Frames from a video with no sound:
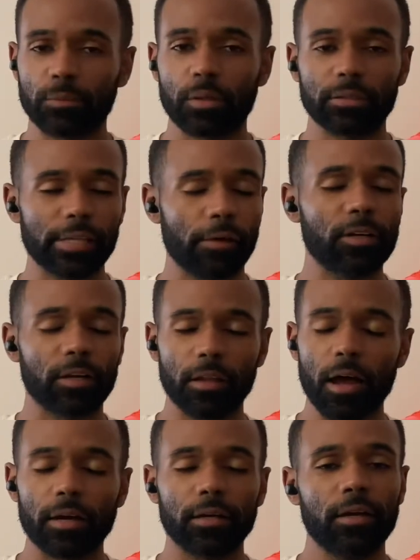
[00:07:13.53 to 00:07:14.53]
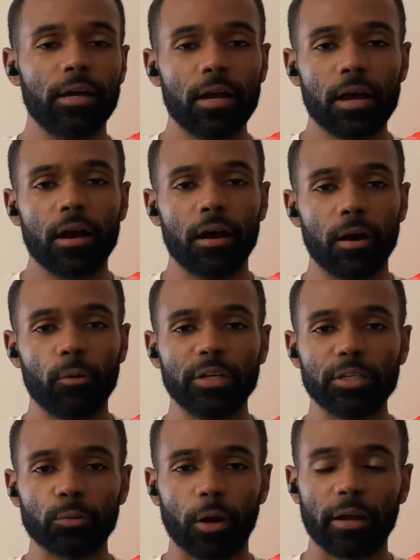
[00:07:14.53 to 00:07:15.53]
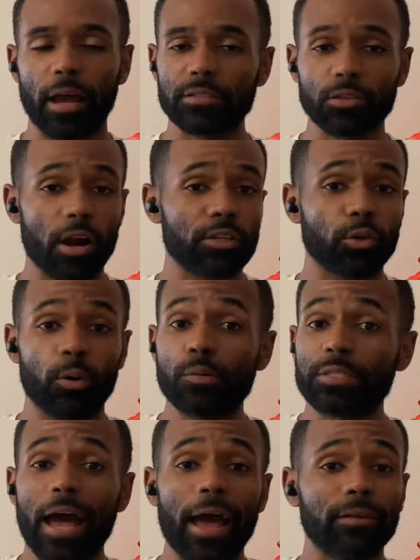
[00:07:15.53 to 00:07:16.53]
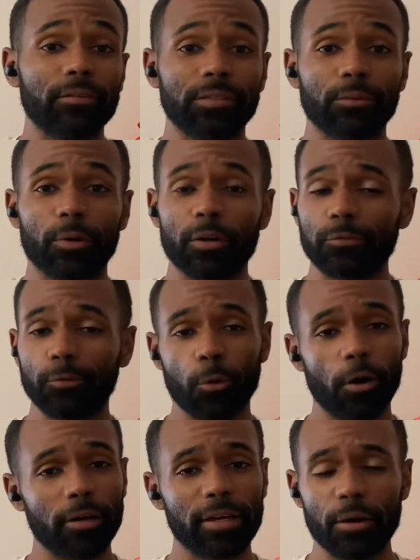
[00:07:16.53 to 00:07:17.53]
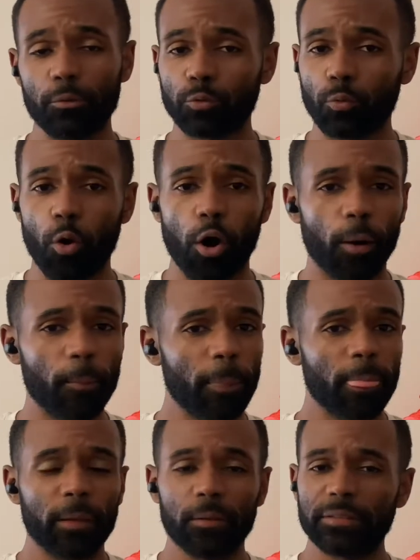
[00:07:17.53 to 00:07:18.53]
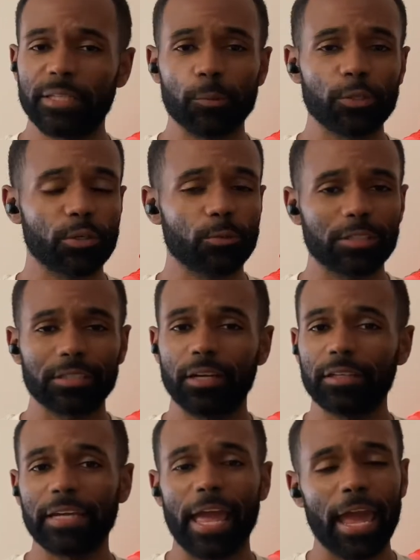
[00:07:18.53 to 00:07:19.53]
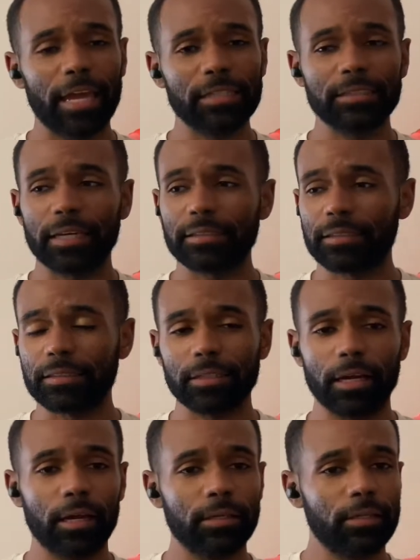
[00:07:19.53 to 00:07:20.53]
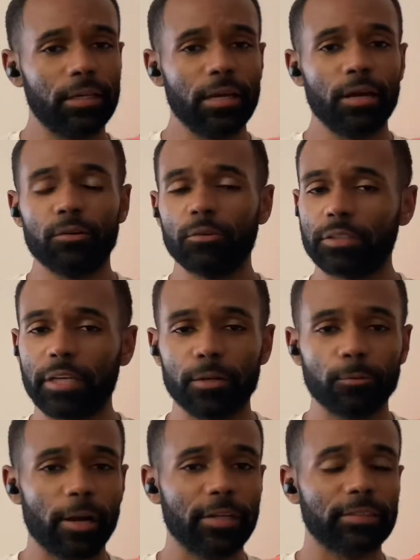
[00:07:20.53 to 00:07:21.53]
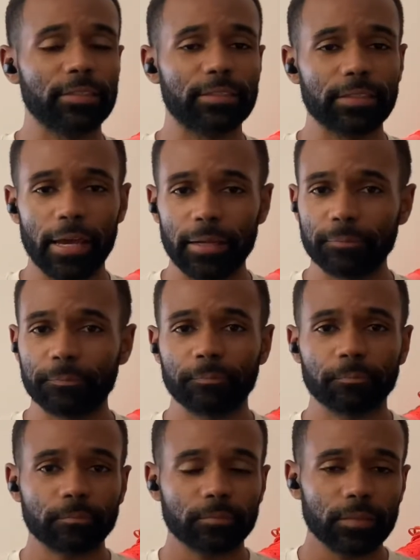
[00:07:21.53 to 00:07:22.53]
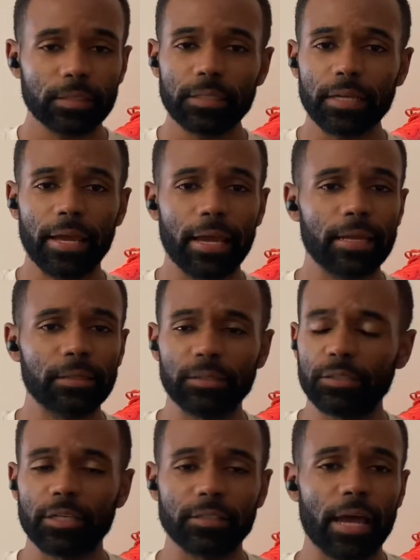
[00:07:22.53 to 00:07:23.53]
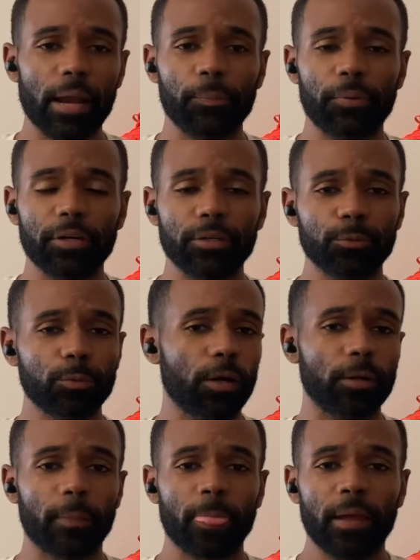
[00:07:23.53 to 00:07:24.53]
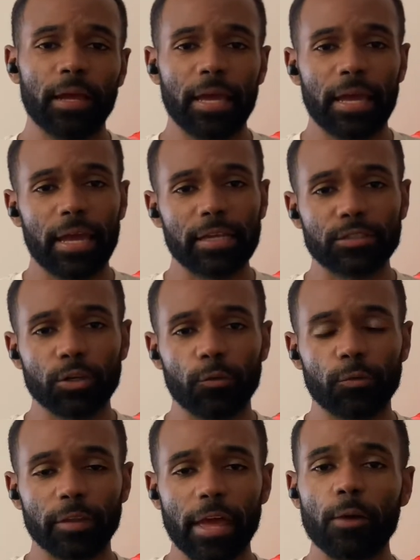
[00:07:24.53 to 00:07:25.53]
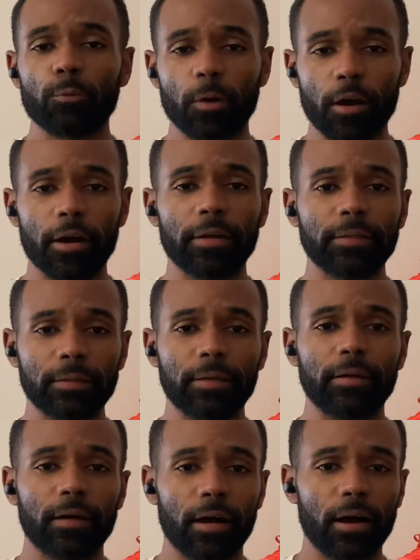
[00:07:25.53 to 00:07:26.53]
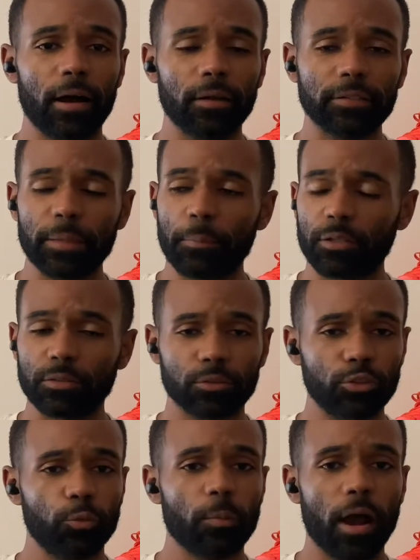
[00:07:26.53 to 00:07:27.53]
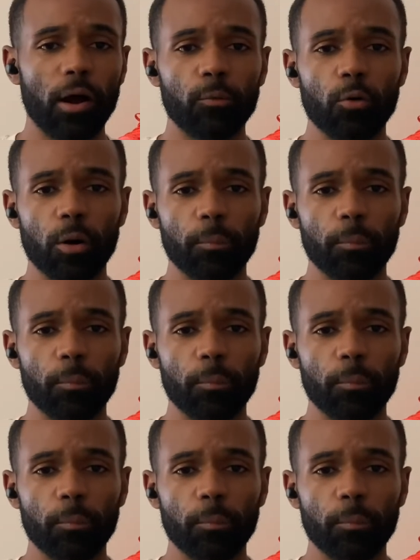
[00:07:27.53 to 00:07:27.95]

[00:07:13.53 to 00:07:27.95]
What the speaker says: 7 o'clock when these workouts started. So it was hot. We're in Florida. It was warm. Temperature was still in the 80s as the sun was getting ready to set. And you just got to put in the work. And so for that run, did my 2-mile warm